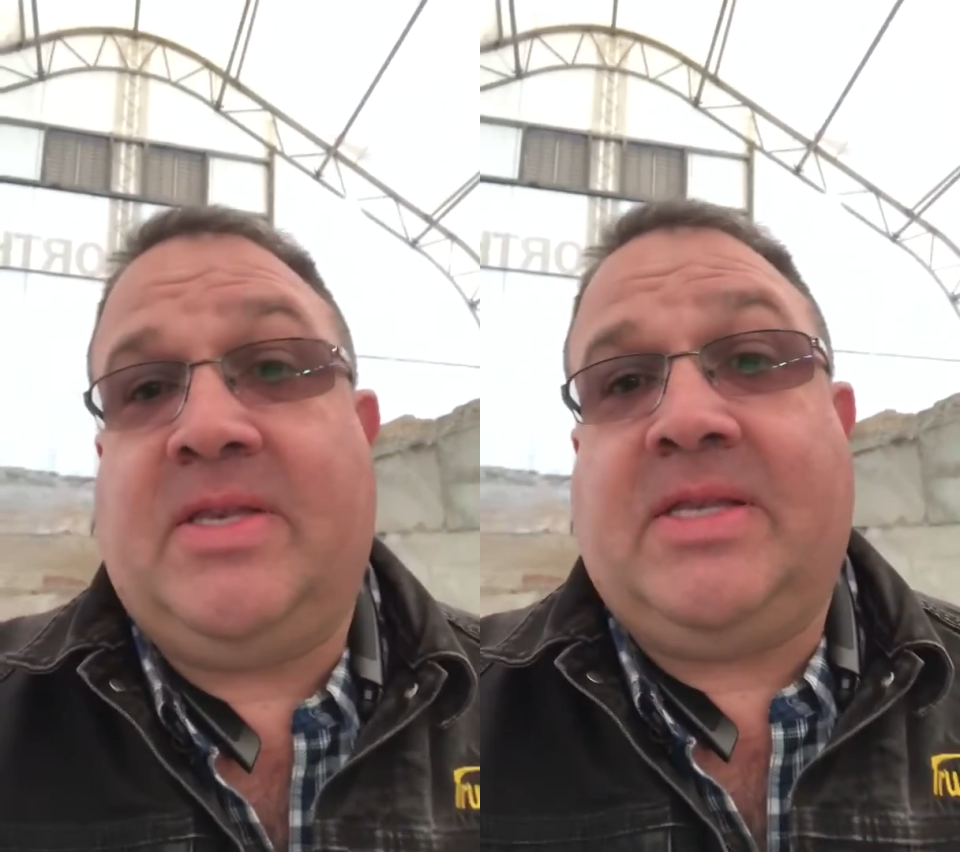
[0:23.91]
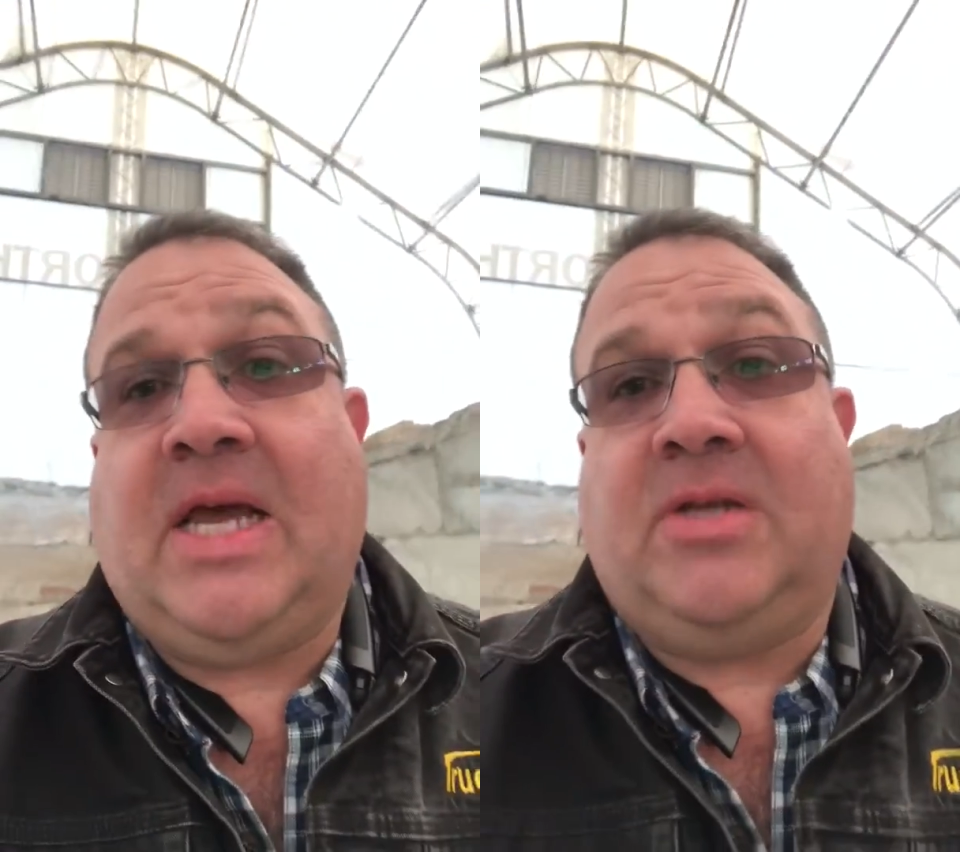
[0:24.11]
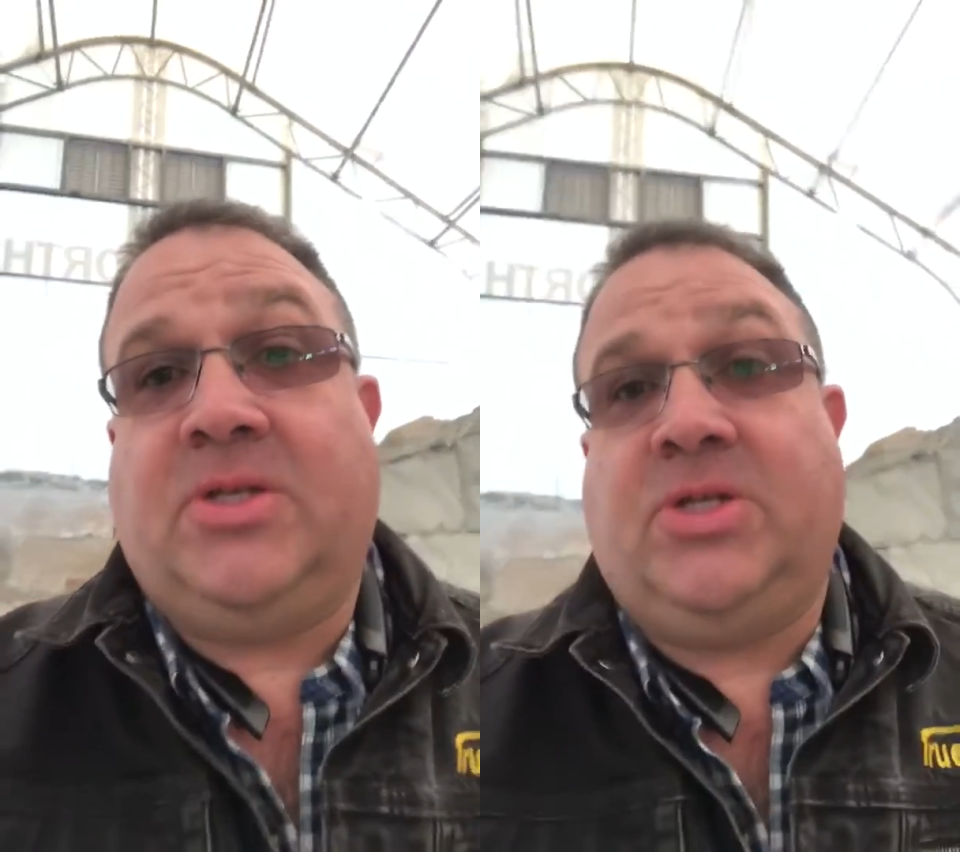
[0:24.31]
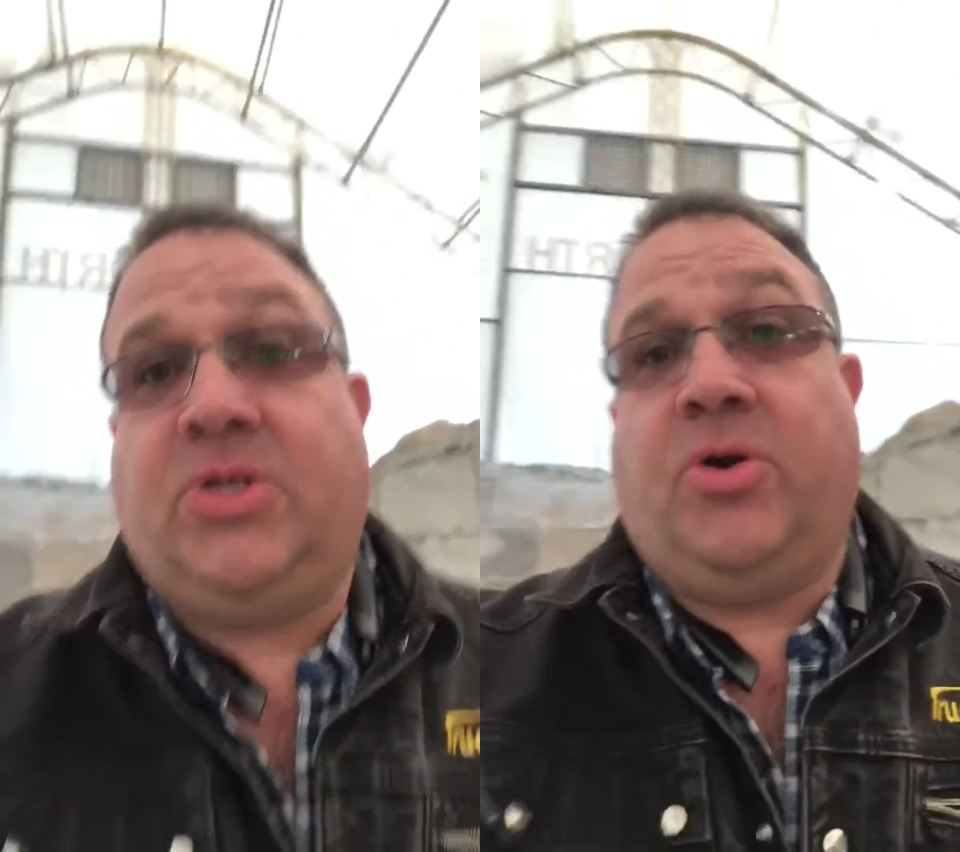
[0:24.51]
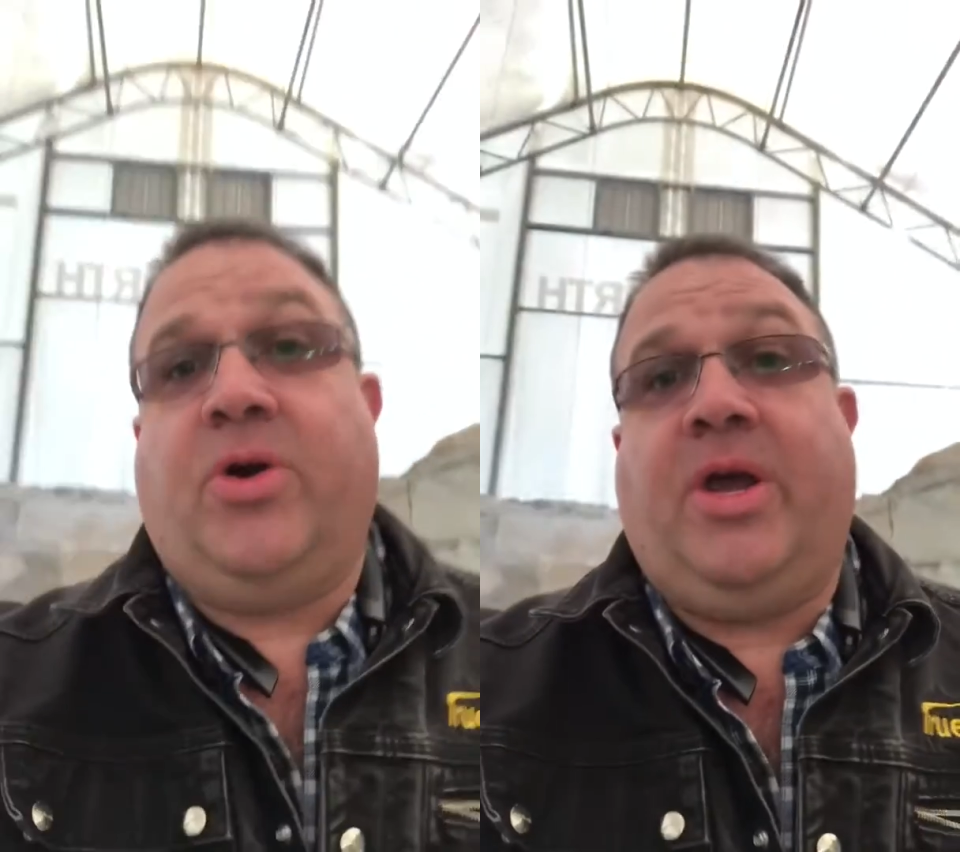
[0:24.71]
tells the
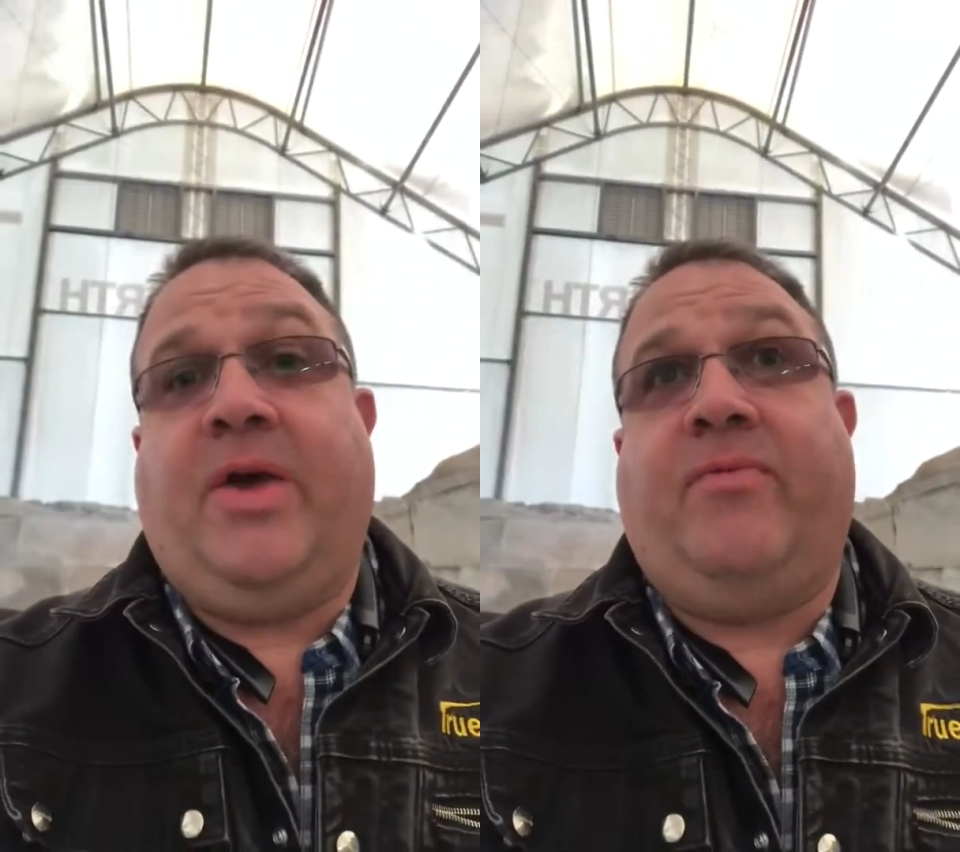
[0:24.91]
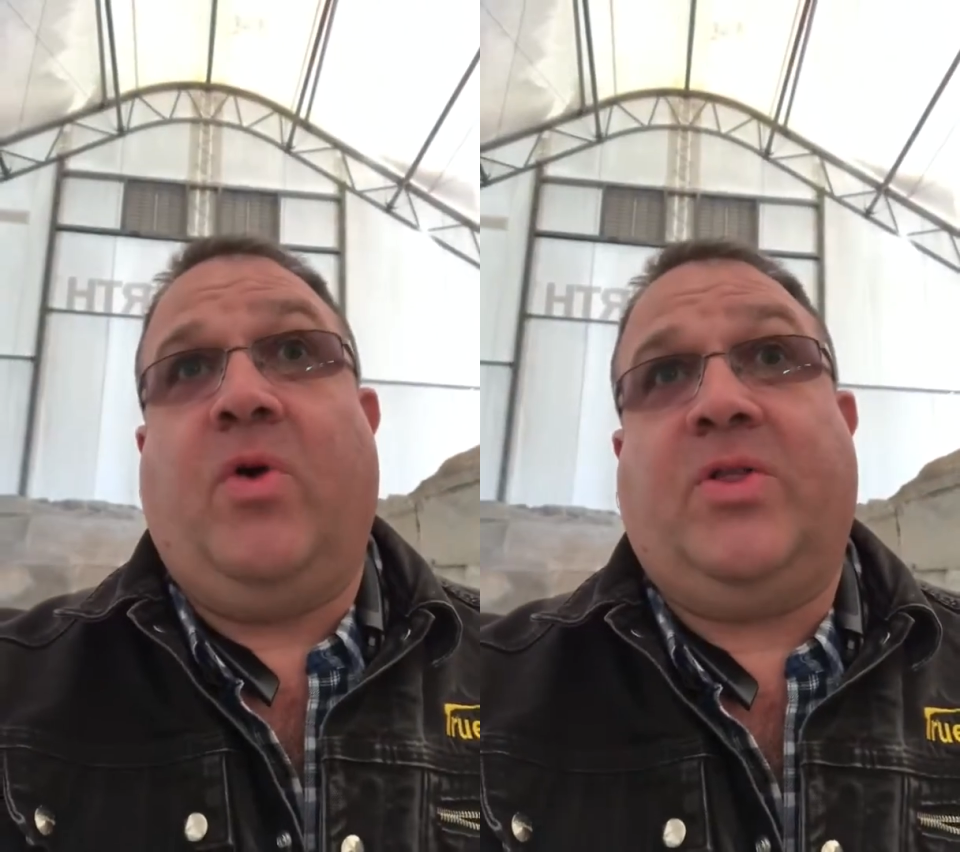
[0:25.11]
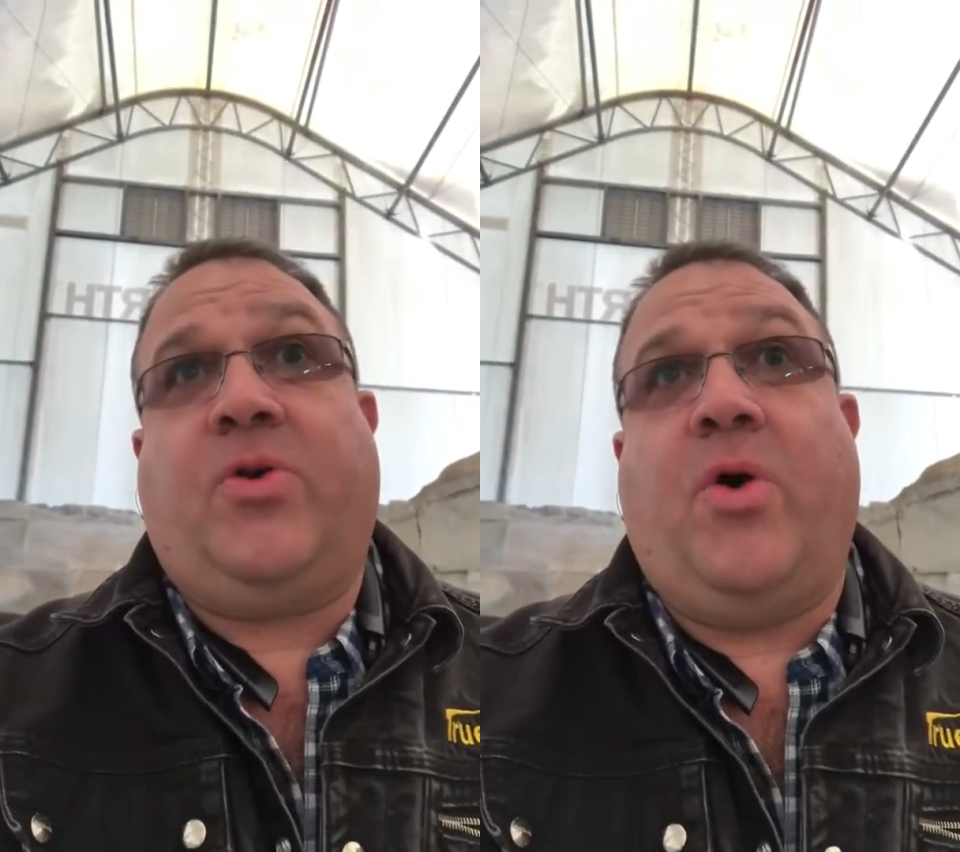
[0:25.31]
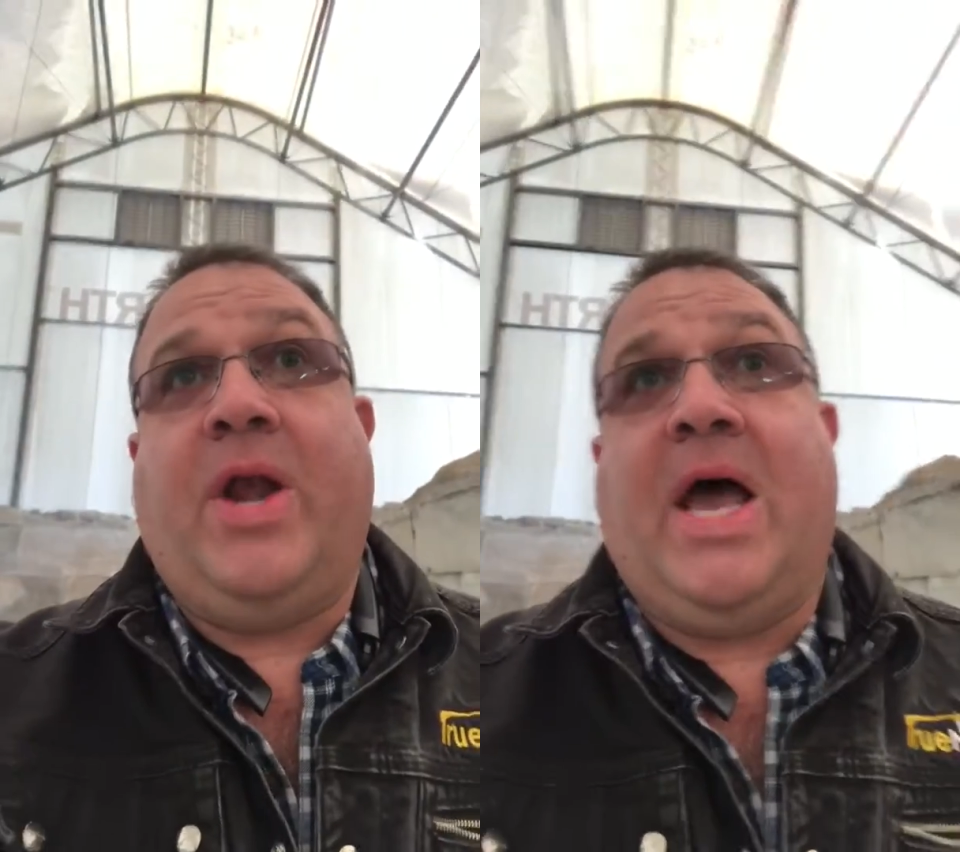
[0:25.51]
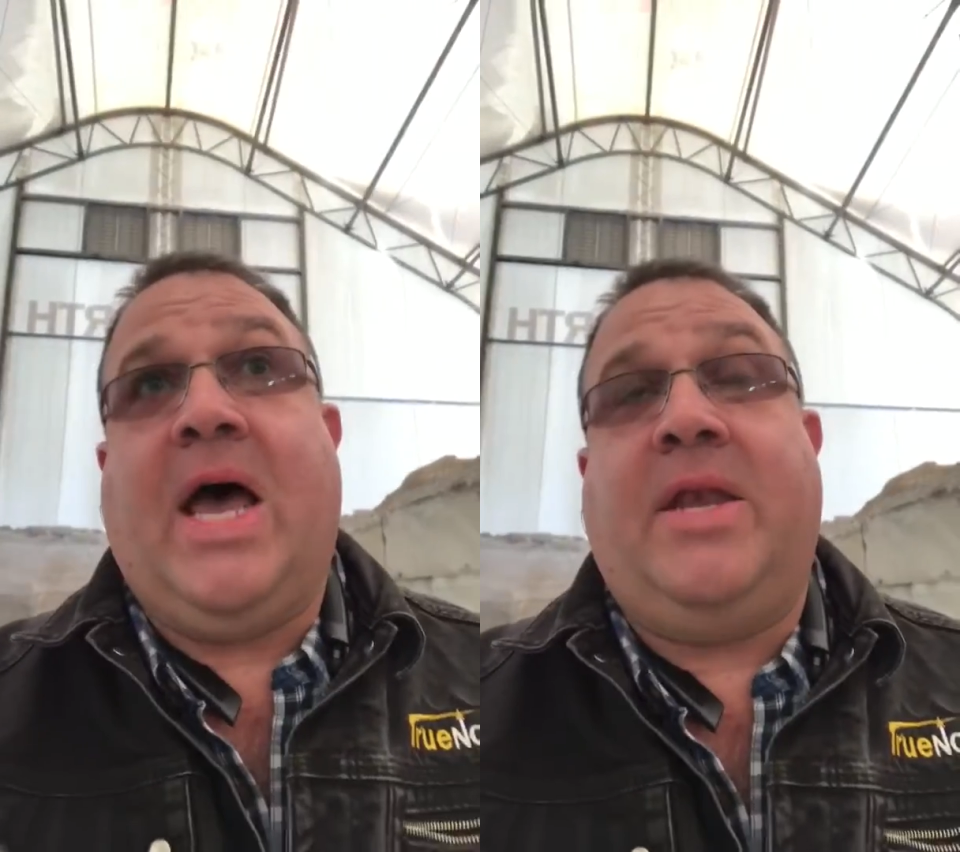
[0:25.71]
story of what's
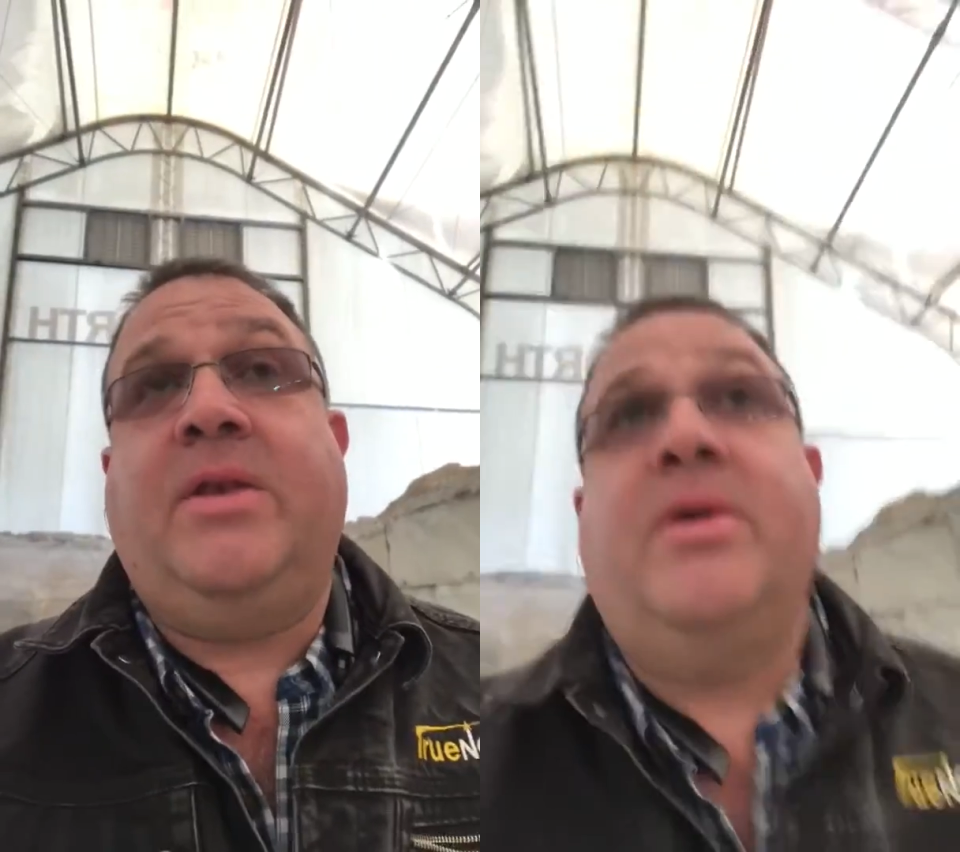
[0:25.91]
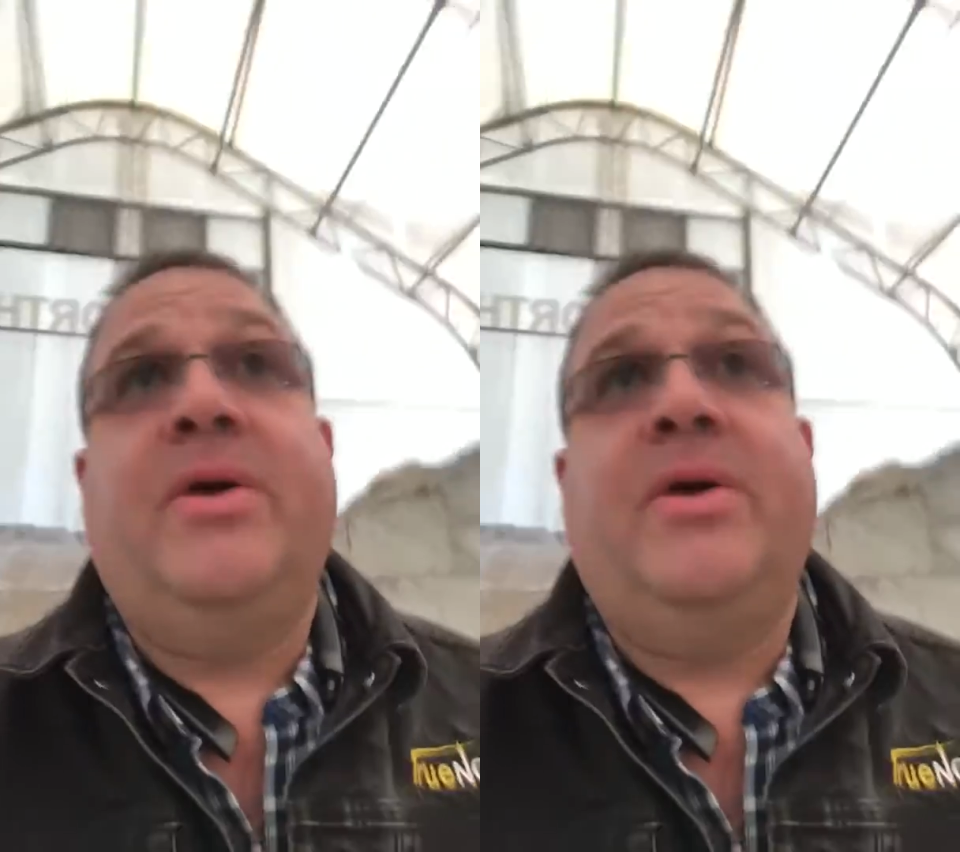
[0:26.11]
going on